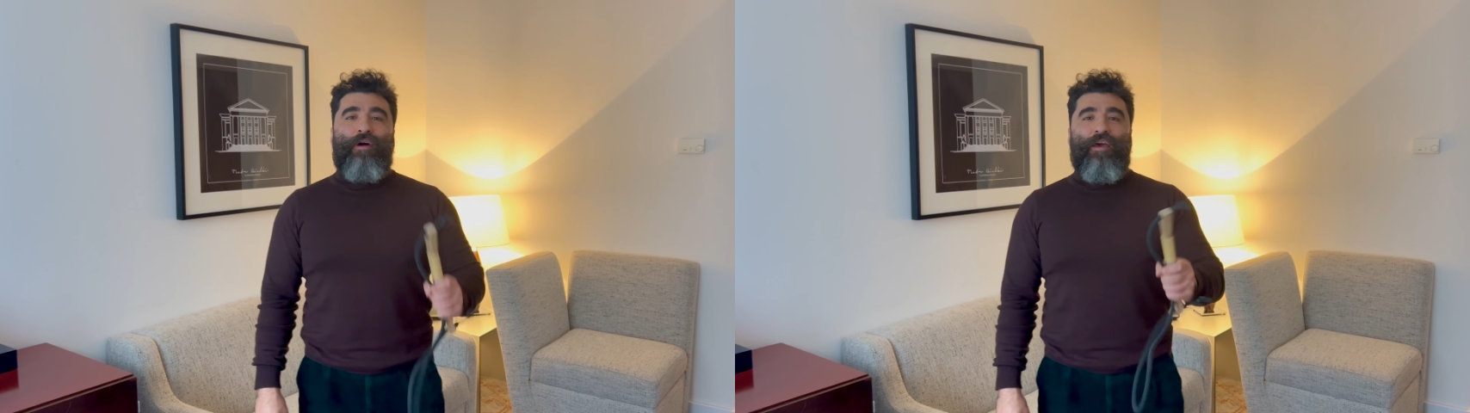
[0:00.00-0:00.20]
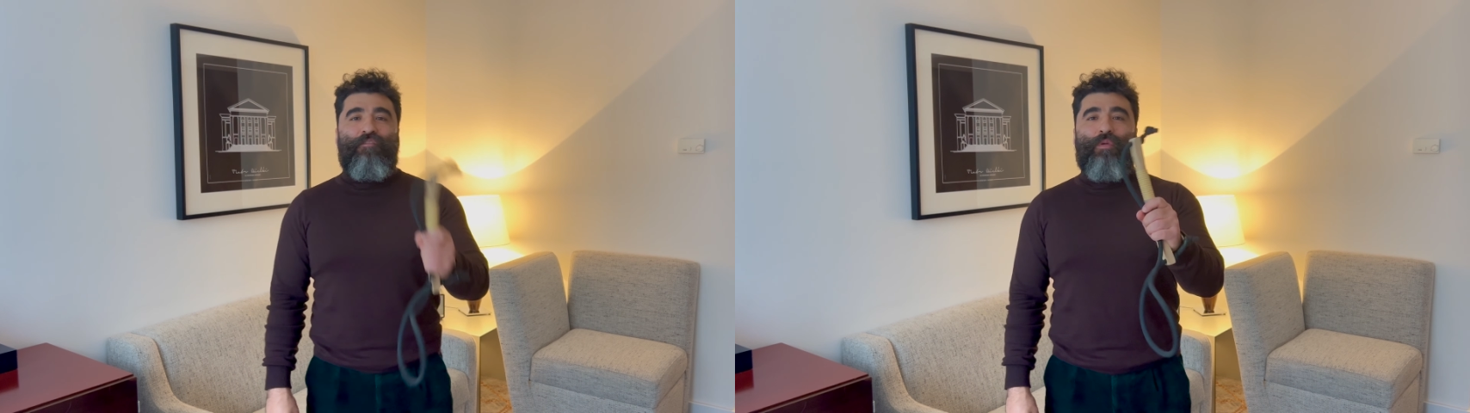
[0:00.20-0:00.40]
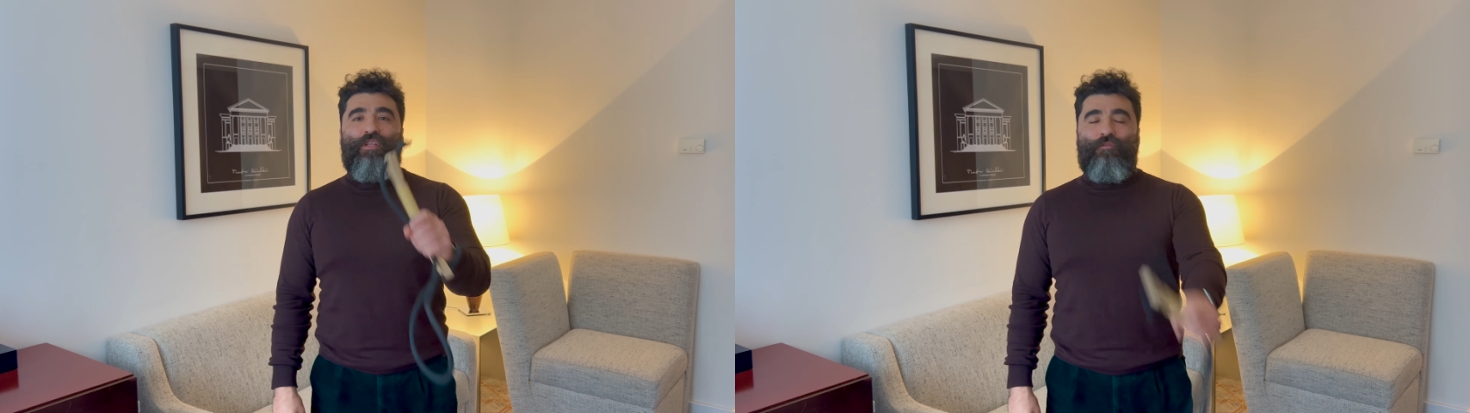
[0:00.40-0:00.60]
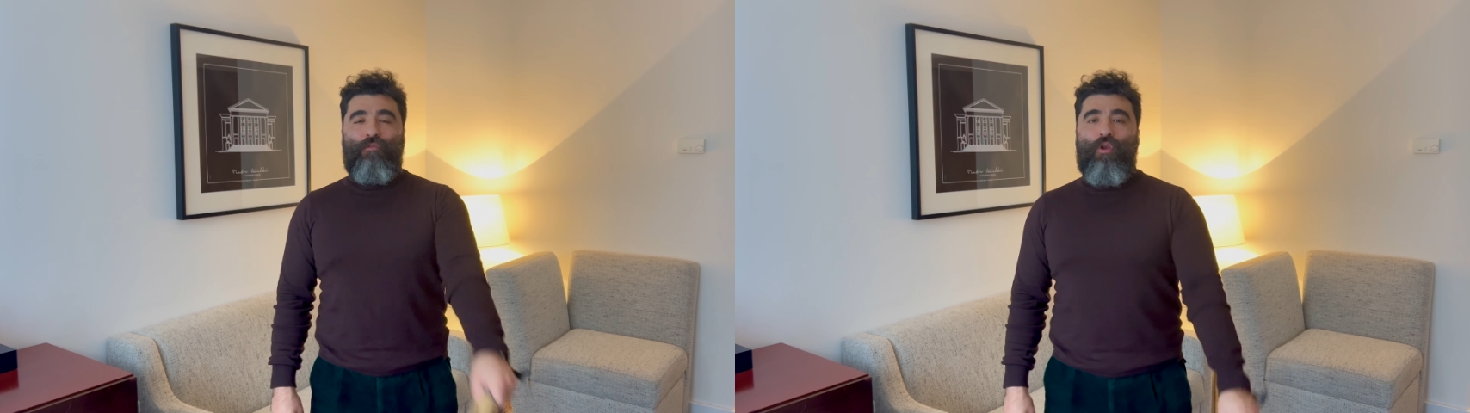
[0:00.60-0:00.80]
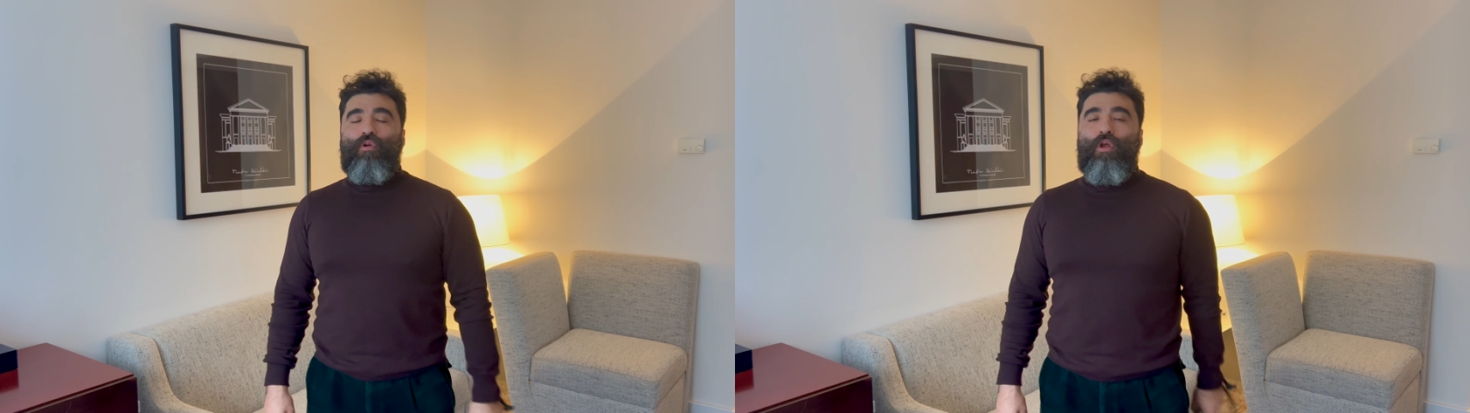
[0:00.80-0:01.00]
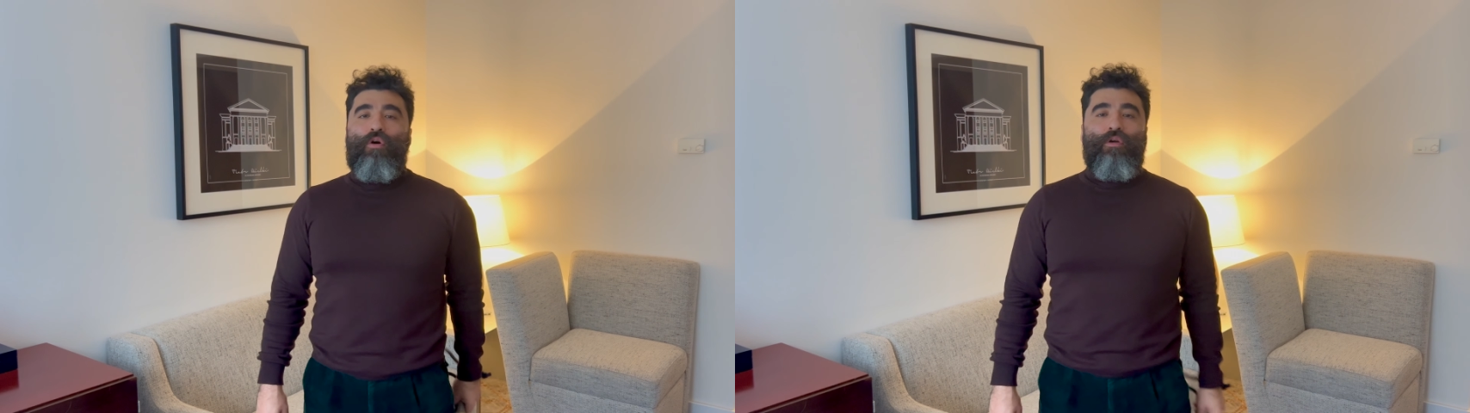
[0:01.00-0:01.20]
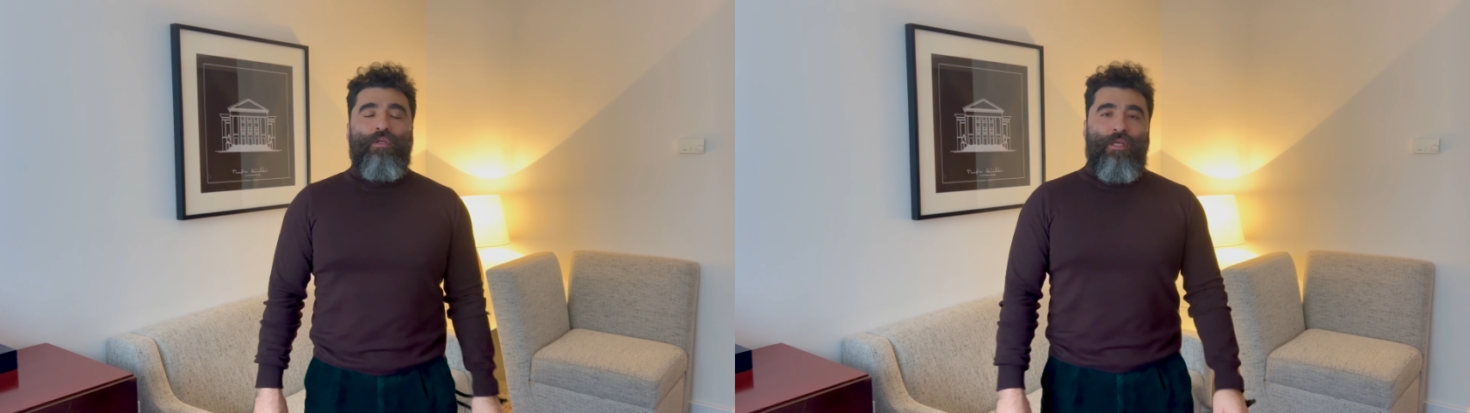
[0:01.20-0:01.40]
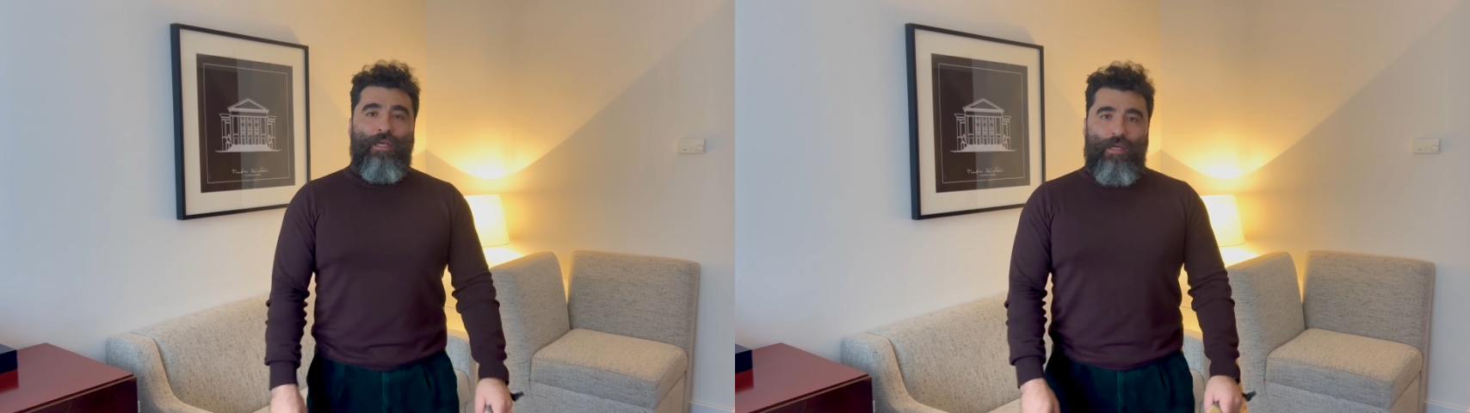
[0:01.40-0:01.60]
5-minute follow-along
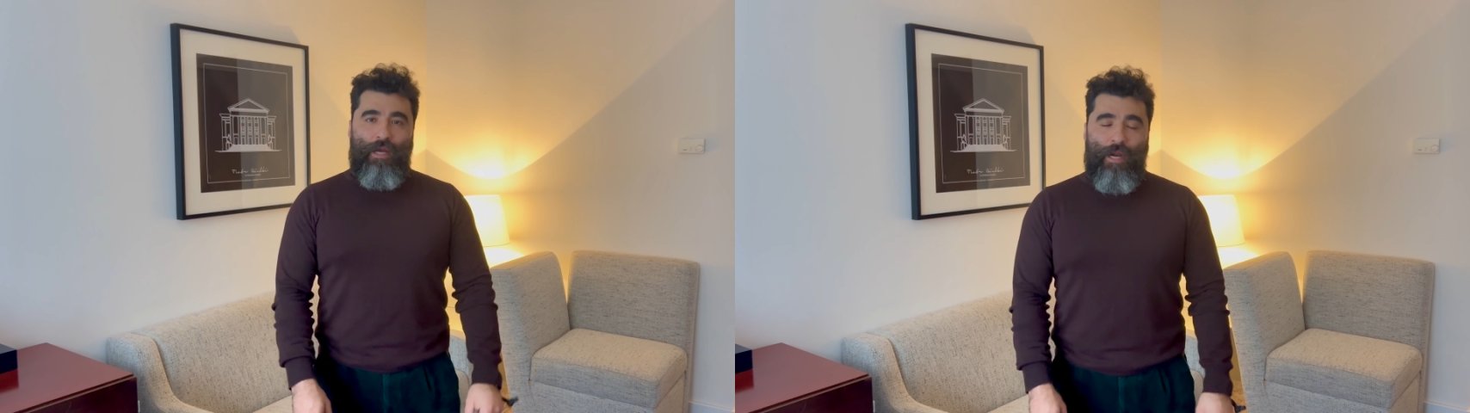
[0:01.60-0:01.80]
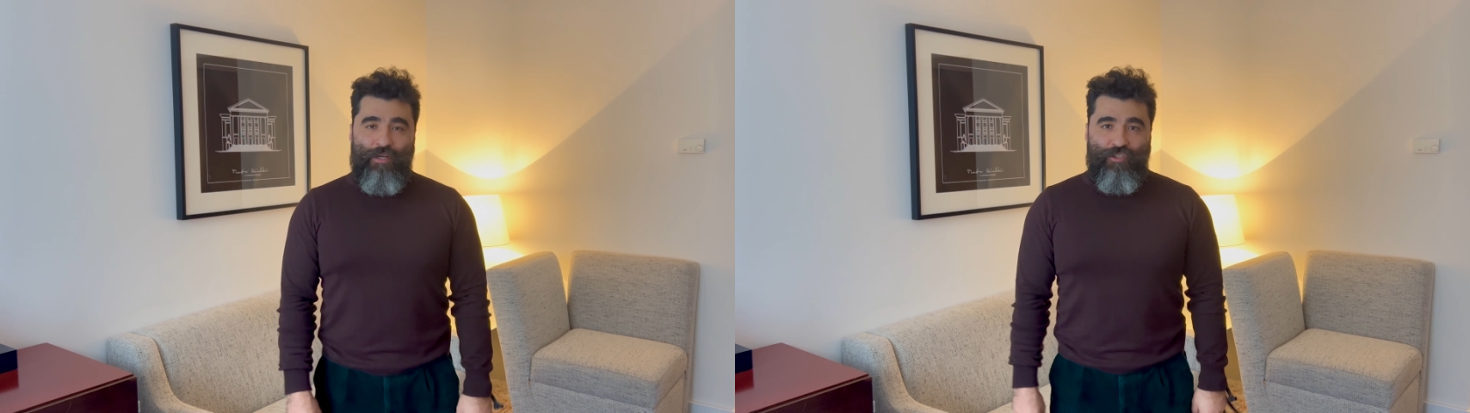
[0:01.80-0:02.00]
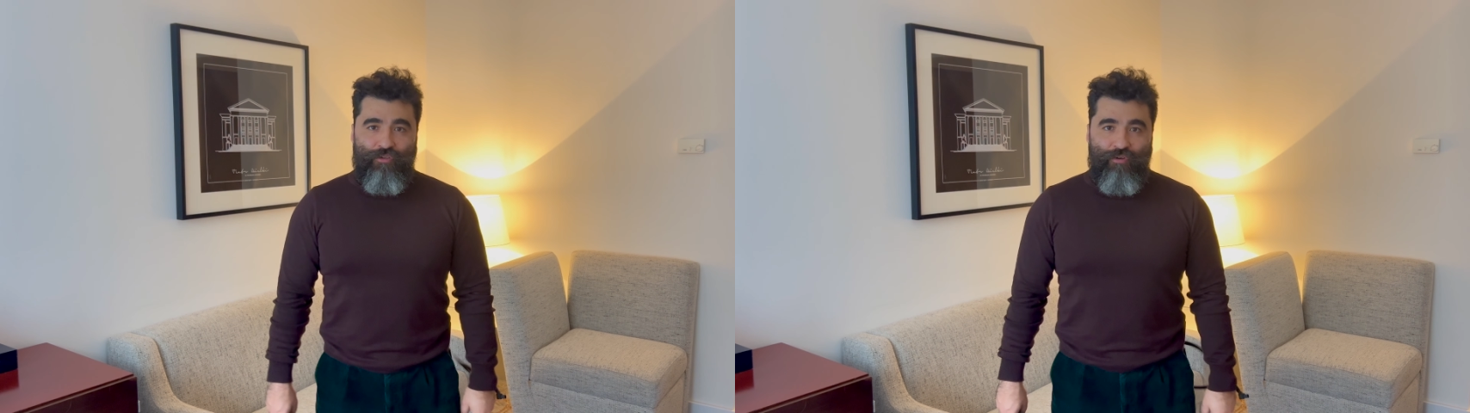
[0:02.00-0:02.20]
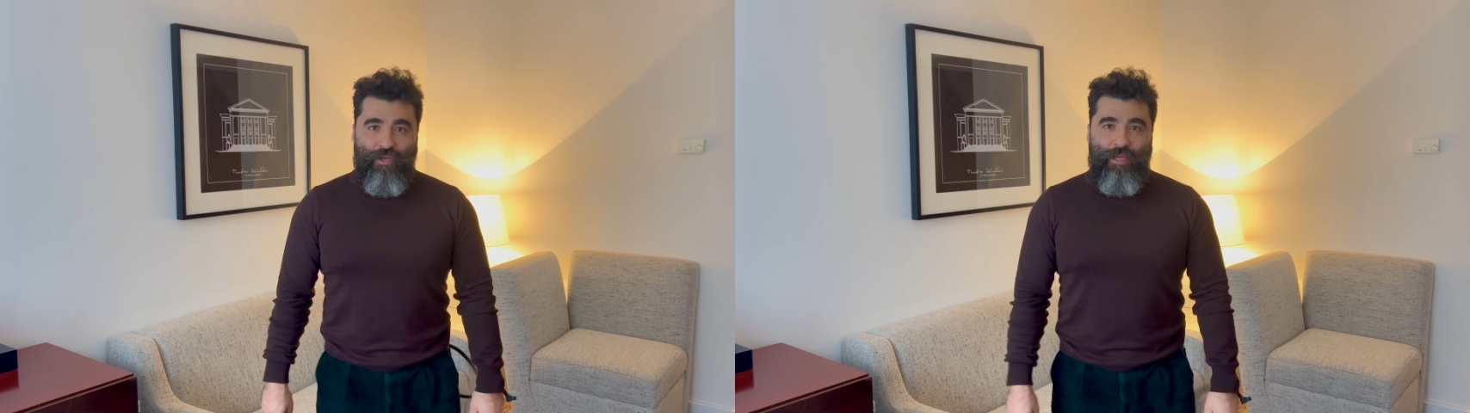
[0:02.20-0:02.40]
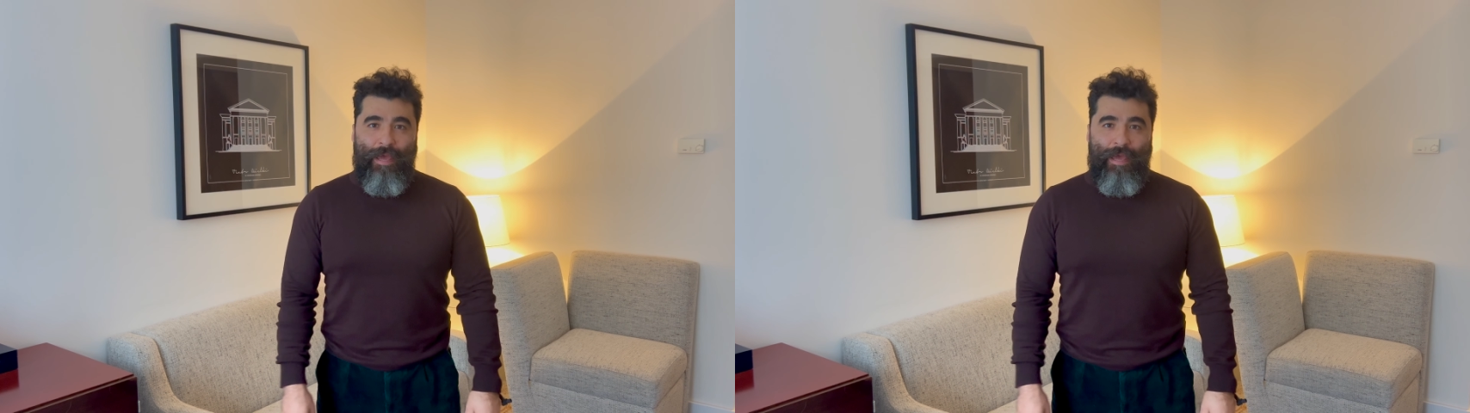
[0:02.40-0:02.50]
archery